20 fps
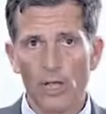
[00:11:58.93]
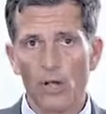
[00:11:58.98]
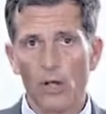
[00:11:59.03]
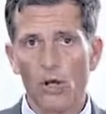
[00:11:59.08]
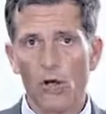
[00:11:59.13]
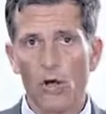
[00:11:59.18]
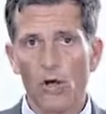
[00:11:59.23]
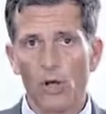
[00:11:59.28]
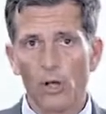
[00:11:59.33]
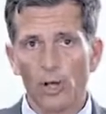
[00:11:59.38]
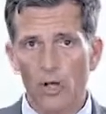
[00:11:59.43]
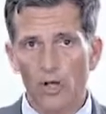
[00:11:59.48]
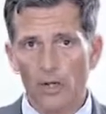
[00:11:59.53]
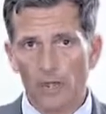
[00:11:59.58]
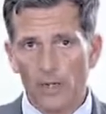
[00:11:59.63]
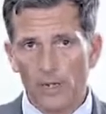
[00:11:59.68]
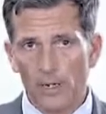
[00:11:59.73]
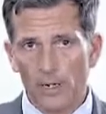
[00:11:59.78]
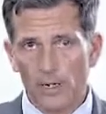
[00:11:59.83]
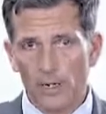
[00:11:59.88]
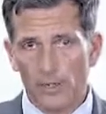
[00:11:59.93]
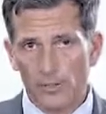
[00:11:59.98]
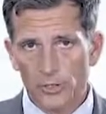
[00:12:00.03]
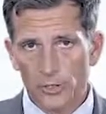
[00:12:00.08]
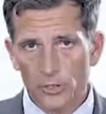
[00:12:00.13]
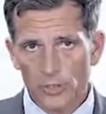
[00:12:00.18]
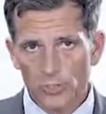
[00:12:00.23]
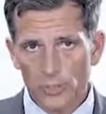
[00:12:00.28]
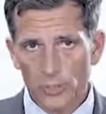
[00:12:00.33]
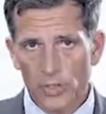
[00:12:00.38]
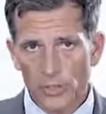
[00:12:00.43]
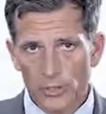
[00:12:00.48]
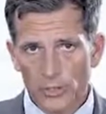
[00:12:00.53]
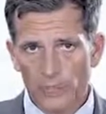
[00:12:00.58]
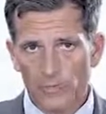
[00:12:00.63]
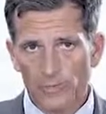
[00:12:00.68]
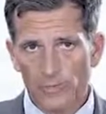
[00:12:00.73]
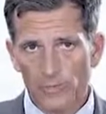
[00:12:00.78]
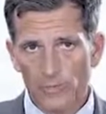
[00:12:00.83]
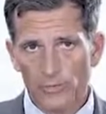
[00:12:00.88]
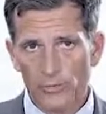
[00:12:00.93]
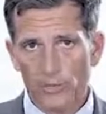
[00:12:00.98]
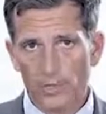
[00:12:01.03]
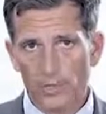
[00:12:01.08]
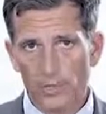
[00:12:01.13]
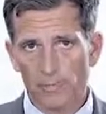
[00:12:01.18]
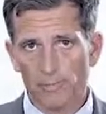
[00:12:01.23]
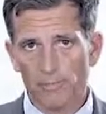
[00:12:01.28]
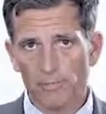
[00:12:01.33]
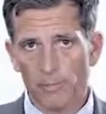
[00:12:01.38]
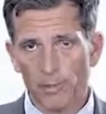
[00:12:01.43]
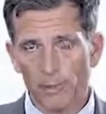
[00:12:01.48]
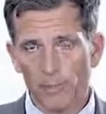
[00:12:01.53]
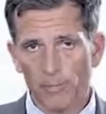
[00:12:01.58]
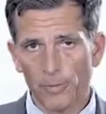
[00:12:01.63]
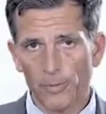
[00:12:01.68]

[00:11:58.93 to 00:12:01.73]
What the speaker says: or duration matching bond